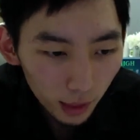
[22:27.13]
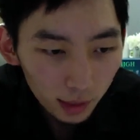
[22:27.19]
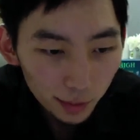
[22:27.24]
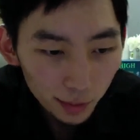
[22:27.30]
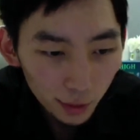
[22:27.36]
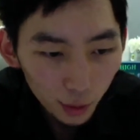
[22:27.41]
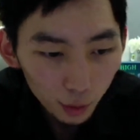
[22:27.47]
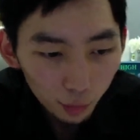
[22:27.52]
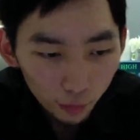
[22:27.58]

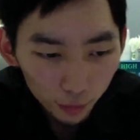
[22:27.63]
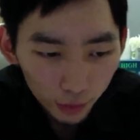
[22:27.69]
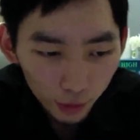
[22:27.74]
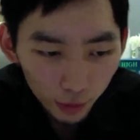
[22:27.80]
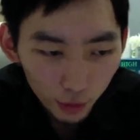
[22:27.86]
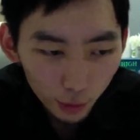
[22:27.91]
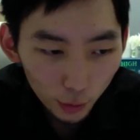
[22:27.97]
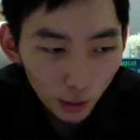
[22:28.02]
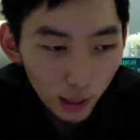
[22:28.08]
So if
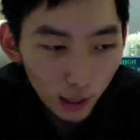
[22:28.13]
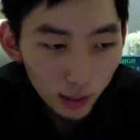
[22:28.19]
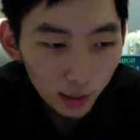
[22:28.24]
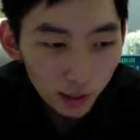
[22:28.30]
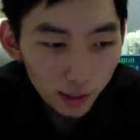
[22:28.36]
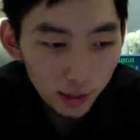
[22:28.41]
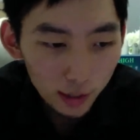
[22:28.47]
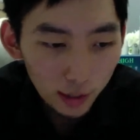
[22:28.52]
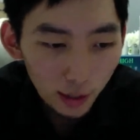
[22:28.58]
you are
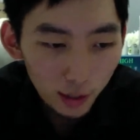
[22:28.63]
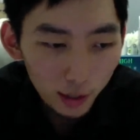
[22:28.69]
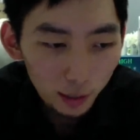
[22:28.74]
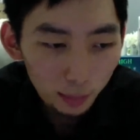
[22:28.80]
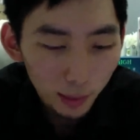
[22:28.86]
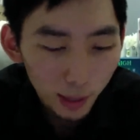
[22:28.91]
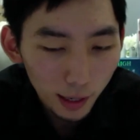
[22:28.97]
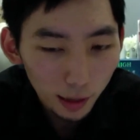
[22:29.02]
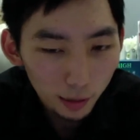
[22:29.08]
concerned
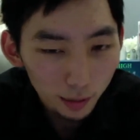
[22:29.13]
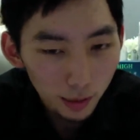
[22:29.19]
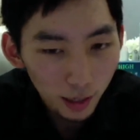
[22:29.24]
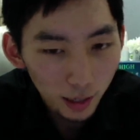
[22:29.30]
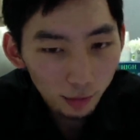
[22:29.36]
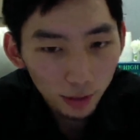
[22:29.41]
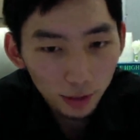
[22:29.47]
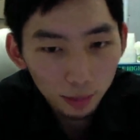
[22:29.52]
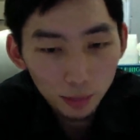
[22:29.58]
about
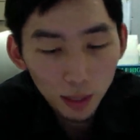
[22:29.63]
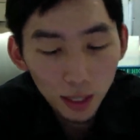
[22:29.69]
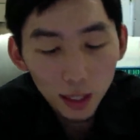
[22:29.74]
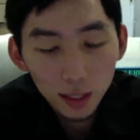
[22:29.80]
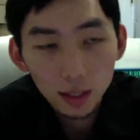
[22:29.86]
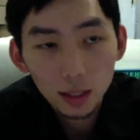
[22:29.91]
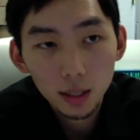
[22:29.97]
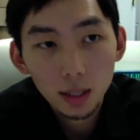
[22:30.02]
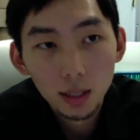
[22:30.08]
having
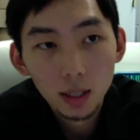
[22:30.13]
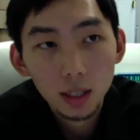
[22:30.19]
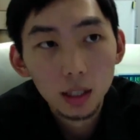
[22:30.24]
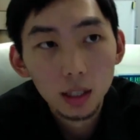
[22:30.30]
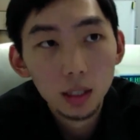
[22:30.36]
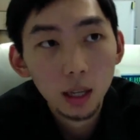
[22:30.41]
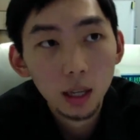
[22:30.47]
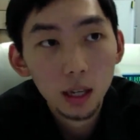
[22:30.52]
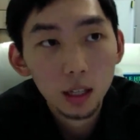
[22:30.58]

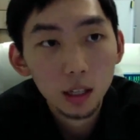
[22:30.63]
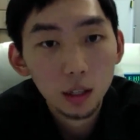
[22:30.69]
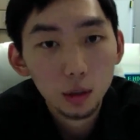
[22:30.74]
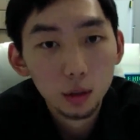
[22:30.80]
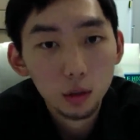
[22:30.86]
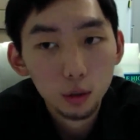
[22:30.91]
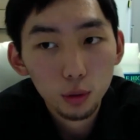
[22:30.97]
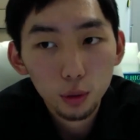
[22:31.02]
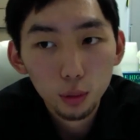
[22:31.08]
mites and you
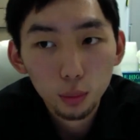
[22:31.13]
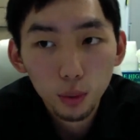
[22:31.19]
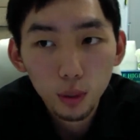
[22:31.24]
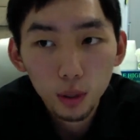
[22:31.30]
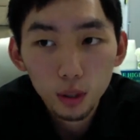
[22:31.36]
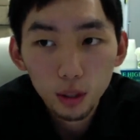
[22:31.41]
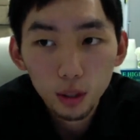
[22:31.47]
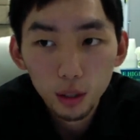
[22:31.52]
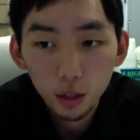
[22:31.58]
do
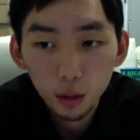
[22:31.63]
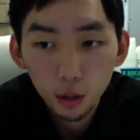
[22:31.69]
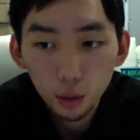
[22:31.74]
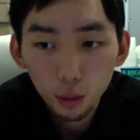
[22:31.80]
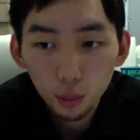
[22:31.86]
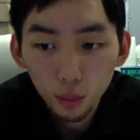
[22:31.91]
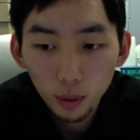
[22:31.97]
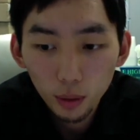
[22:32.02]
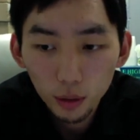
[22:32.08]
want to
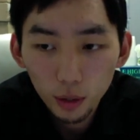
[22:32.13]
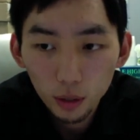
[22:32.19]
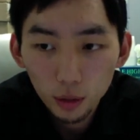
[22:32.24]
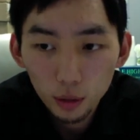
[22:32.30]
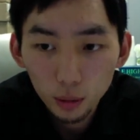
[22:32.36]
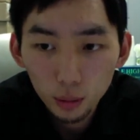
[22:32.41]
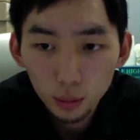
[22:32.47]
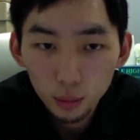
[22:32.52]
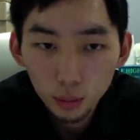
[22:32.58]
know whether you
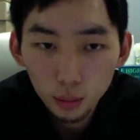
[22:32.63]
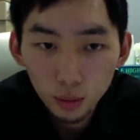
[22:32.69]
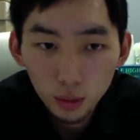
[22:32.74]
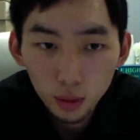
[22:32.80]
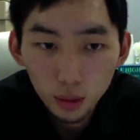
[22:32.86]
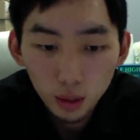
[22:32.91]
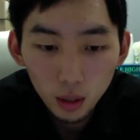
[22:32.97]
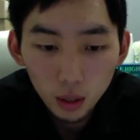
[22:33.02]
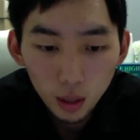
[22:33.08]
do,
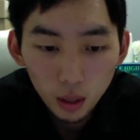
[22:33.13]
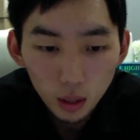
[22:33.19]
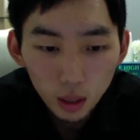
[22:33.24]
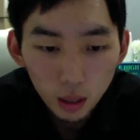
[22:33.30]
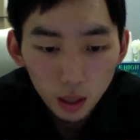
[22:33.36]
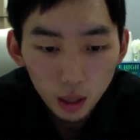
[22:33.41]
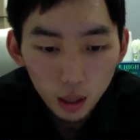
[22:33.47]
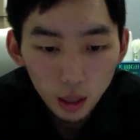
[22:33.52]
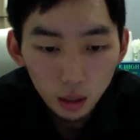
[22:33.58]

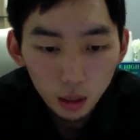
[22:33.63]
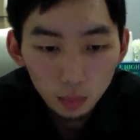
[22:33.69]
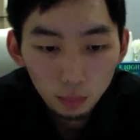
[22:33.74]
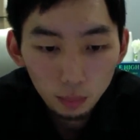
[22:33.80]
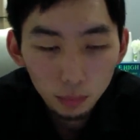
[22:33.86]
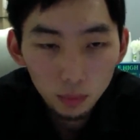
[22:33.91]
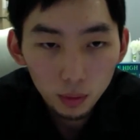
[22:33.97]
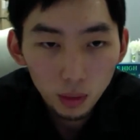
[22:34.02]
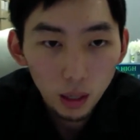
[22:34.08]

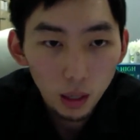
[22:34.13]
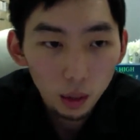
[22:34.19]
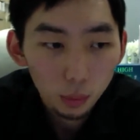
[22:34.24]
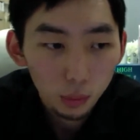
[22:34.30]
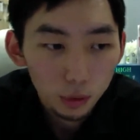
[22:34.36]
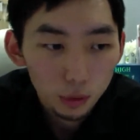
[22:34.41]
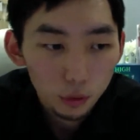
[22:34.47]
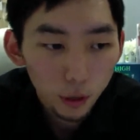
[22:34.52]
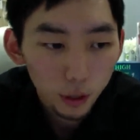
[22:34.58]
I
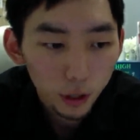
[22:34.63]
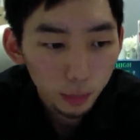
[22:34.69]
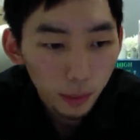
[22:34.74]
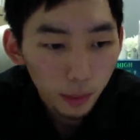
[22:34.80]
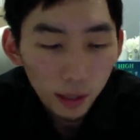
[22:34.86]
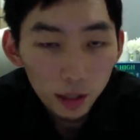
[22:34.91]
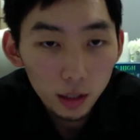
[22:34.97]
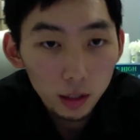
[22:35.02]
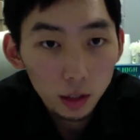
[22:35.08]
would
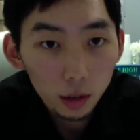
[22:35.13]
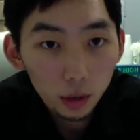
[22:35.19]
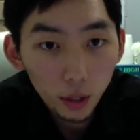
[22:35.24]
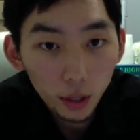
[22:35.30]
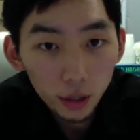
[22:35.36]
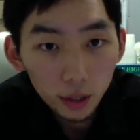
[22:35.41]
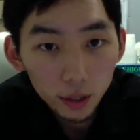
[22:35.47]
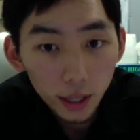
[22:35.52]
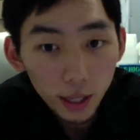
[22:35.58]
recommend
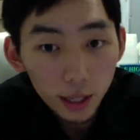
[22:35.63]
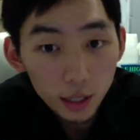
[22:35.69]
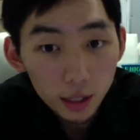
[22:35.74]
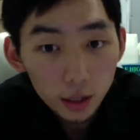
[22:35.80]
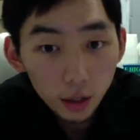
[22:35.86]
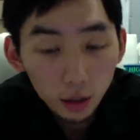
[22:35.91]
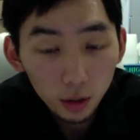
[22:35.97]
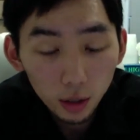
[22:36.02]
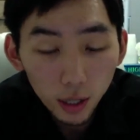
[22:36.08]
doing the
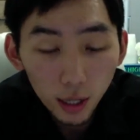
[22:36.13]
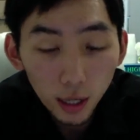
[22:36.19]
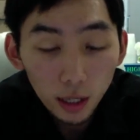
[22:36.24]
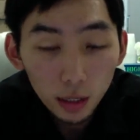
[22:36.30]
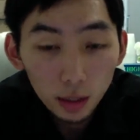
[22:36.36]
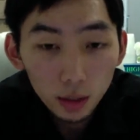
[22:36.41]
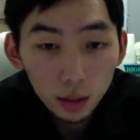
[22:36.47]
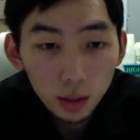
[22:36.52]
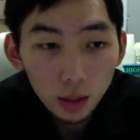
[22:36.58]
test
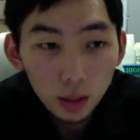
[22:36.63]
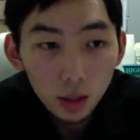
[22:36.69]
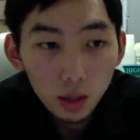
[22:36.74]
online.